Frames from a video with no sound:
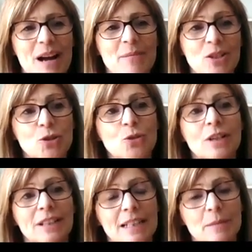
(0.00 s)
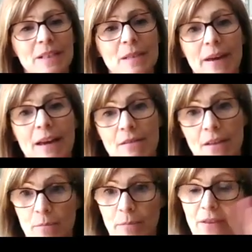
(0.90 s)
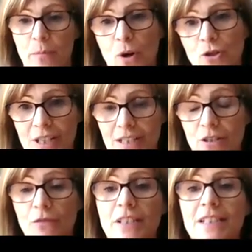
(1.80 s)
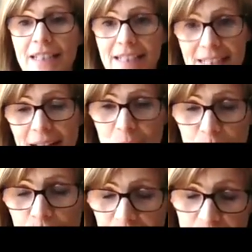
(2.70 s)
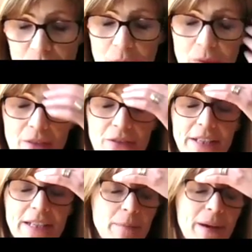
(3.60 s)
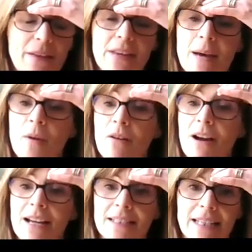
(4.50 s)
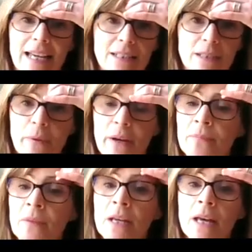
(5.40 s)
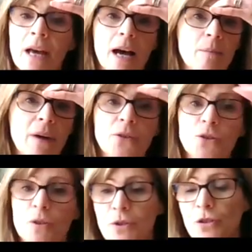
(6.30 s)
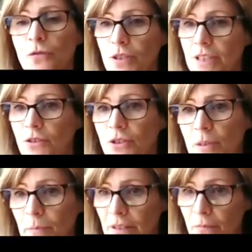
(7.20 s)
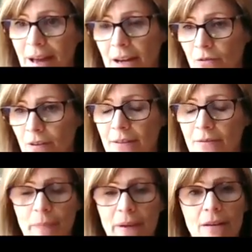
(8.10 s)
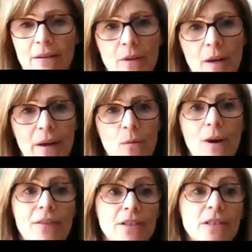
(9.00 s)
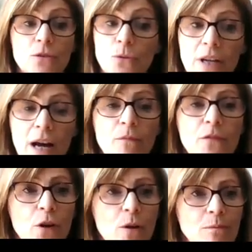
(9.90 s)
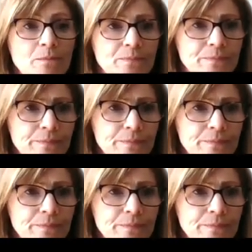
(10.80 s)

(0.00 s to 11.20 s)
going to talk a little bit about the project, and obviously I'm talking to you thinking about the MRI scans, but I thought it'd be useful to give you just a bit of background about where this has all come from.